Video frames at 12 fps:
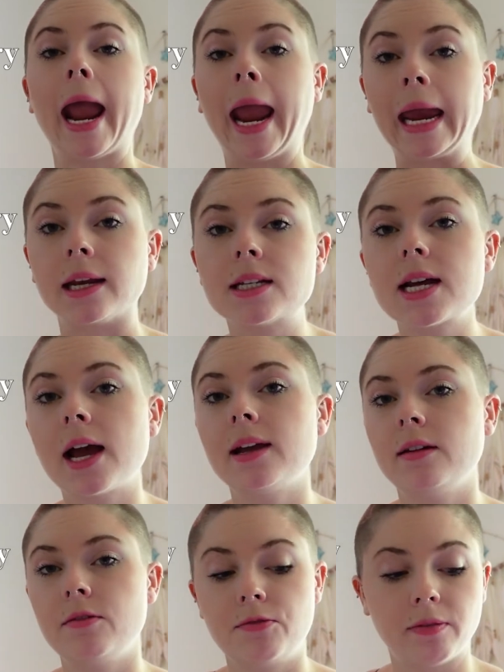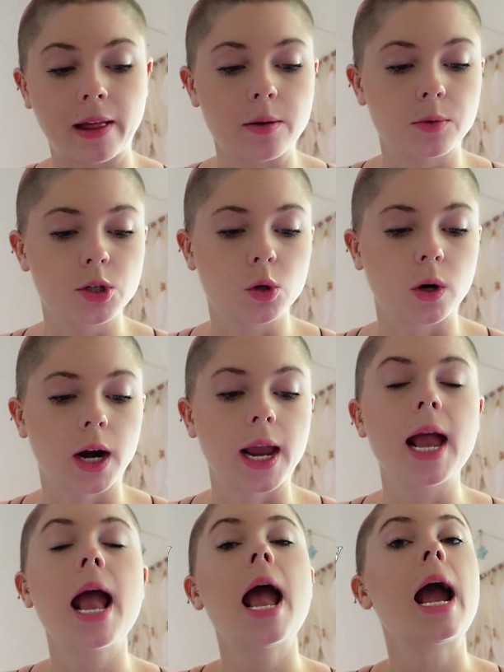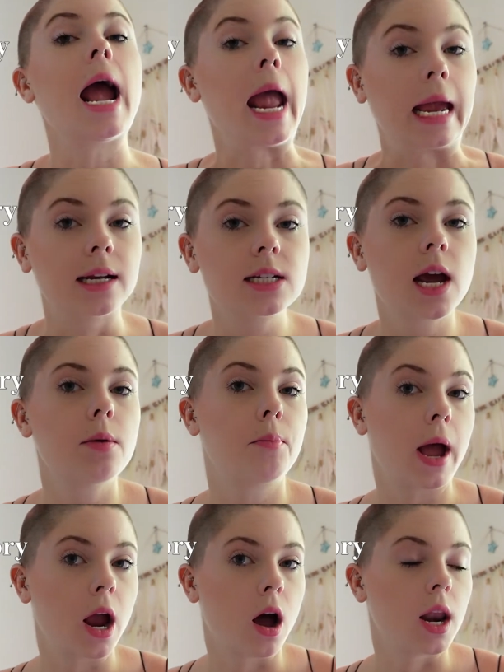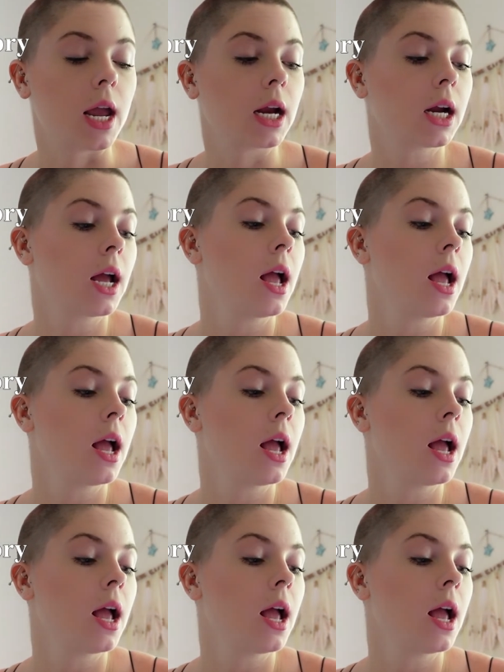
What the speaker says: anti-inflammatory, antibiotic,